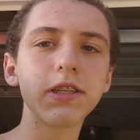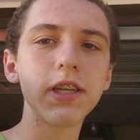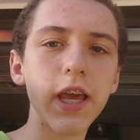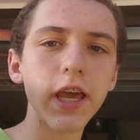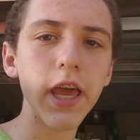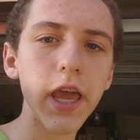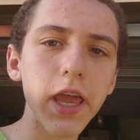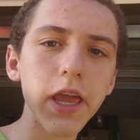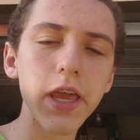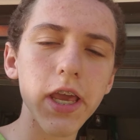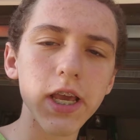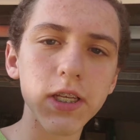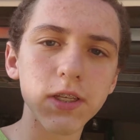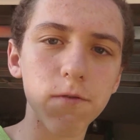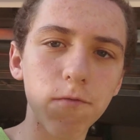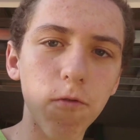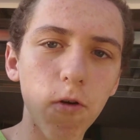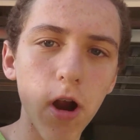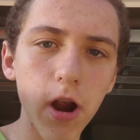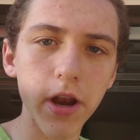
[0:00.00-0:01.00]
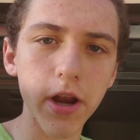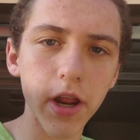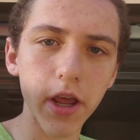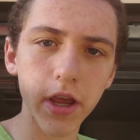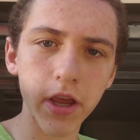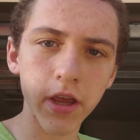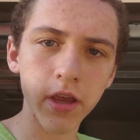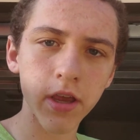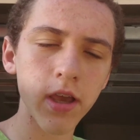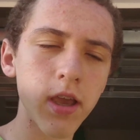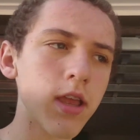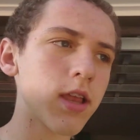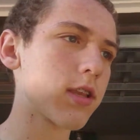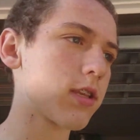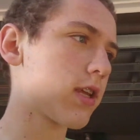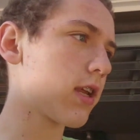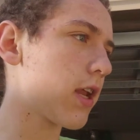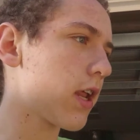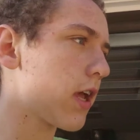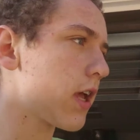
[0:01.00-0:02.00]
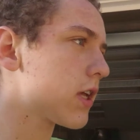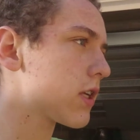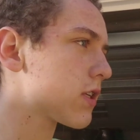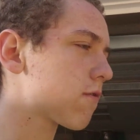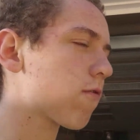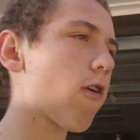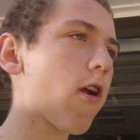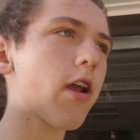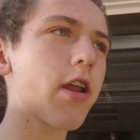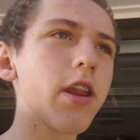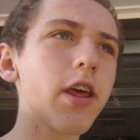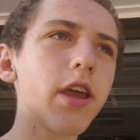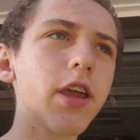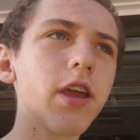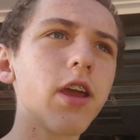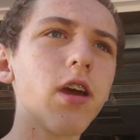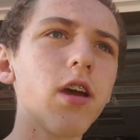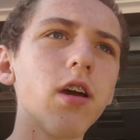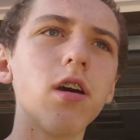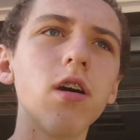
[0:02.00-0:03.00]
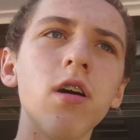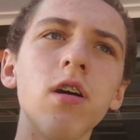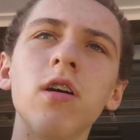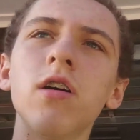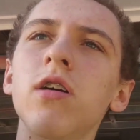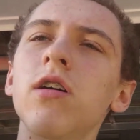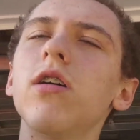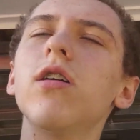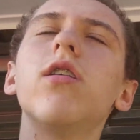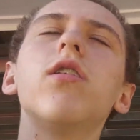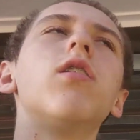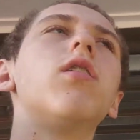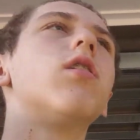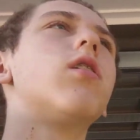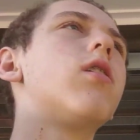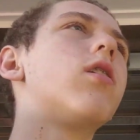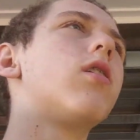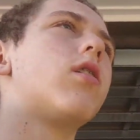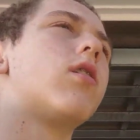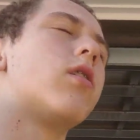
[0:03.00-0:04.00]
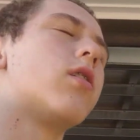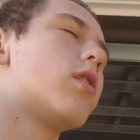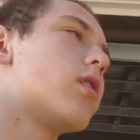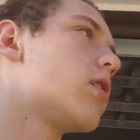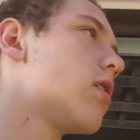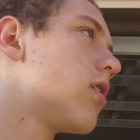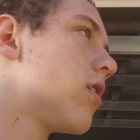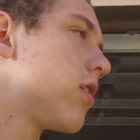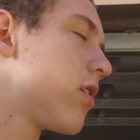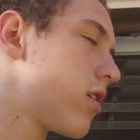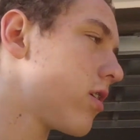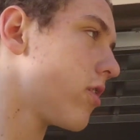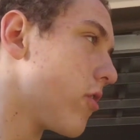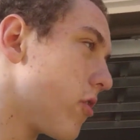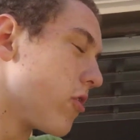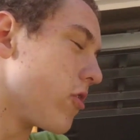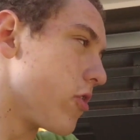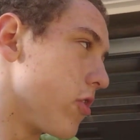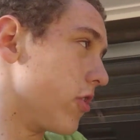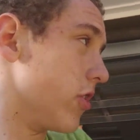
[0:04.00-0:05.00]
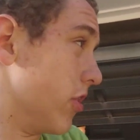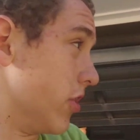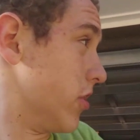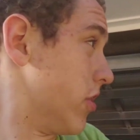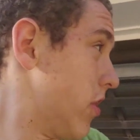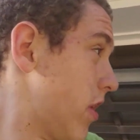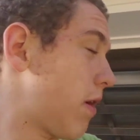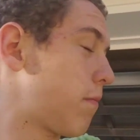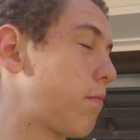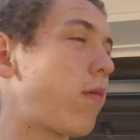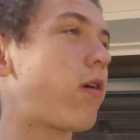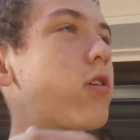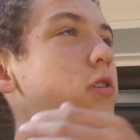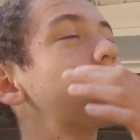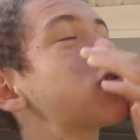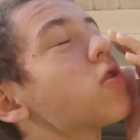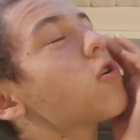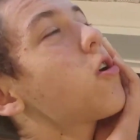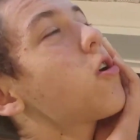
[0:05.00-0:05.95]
is Friday. Today is Friday. Uh, I'm not sure what to